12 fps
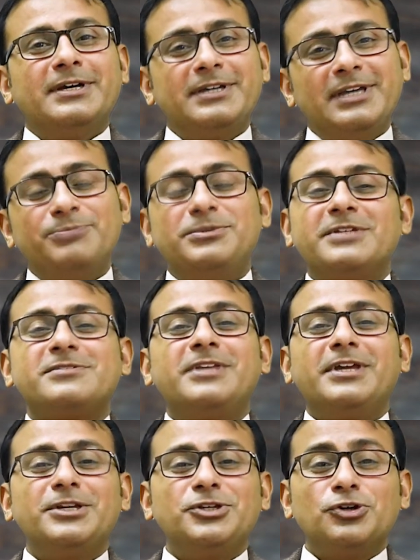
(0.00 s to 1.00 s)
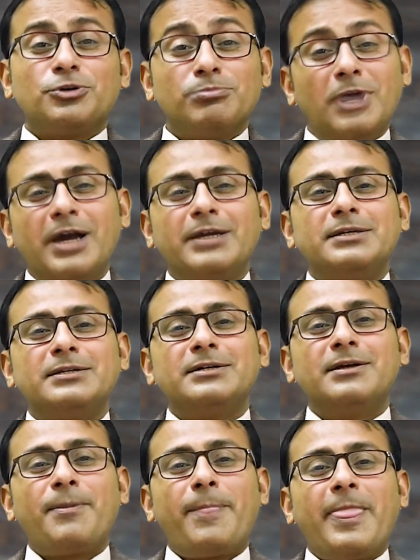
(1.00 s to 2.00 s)
Keep this thing in your mind,
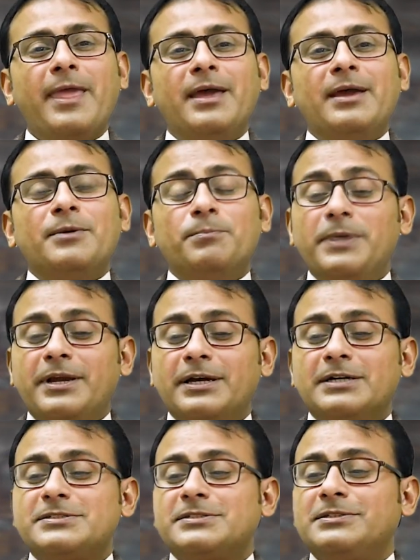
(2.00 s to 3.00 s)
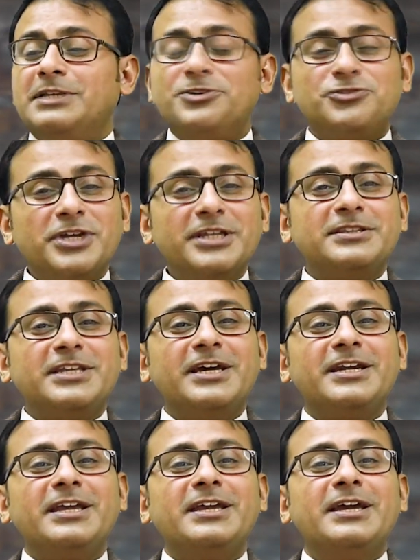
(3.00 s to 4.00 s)
because literary
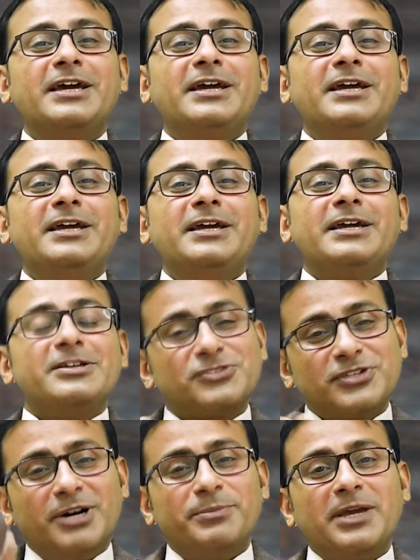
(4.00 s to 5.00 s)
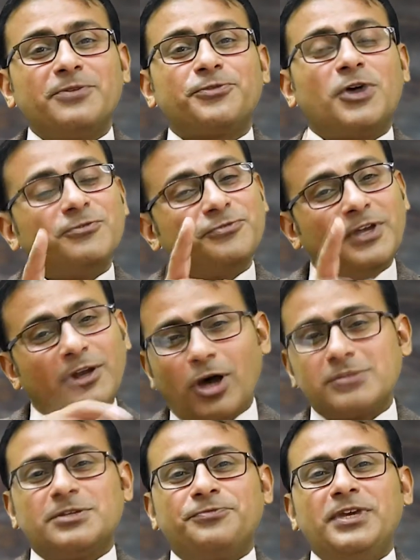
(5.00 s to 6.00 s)
theory is coming from
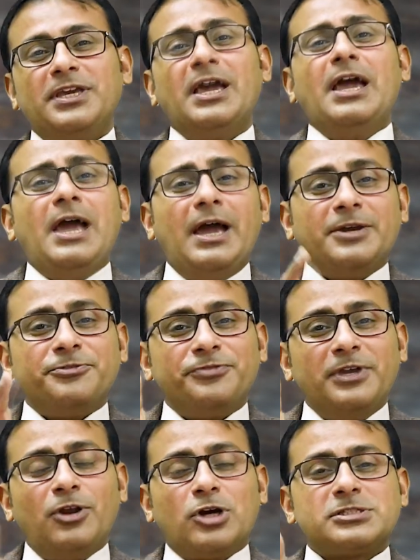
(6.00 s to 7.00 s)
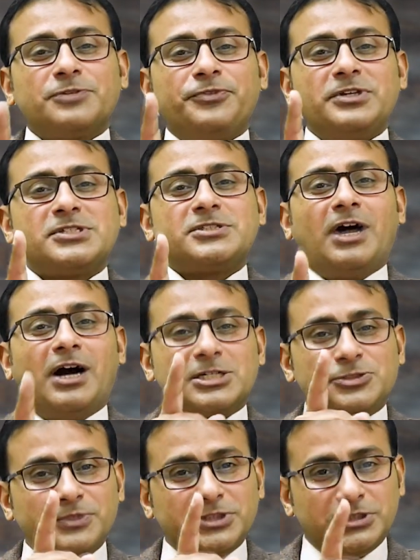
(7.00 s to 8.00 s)
philosophy, and philosophy
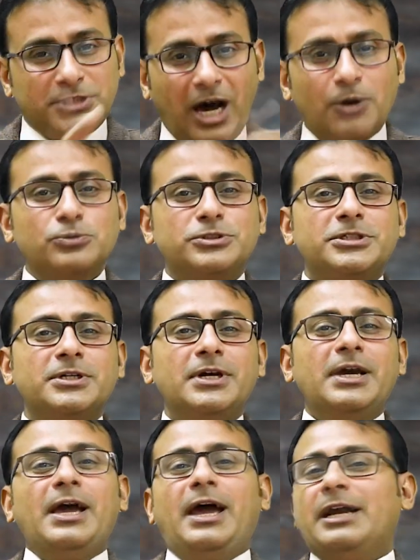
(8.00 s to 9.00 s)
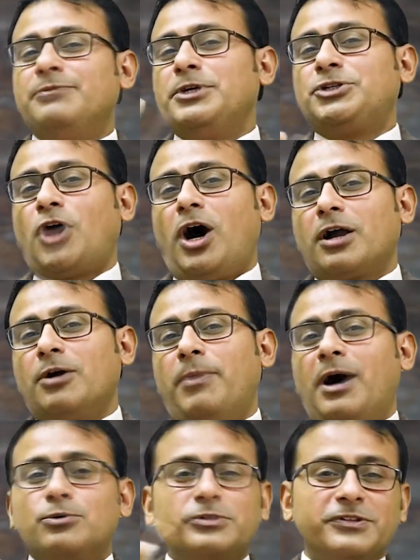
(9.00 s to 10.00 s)
starts with doubt, and we talk
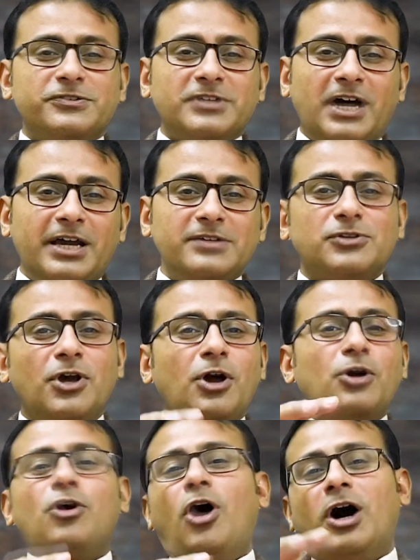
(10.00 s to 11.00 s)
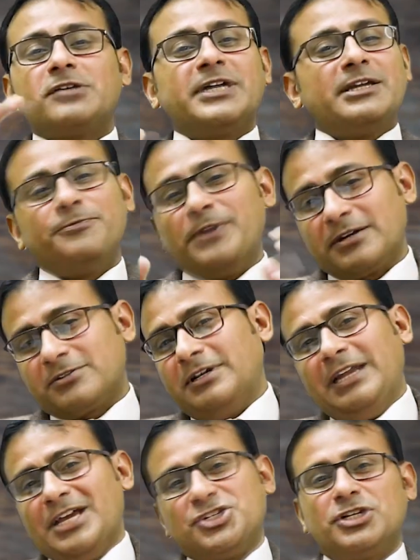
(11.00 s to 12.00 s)
about in science cause and effect
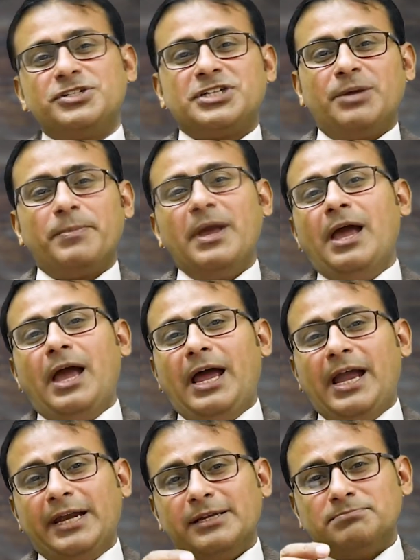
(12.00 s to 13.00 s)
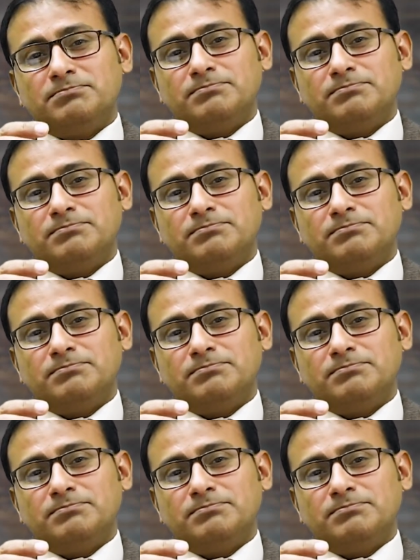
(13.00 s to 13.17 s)
relationship, and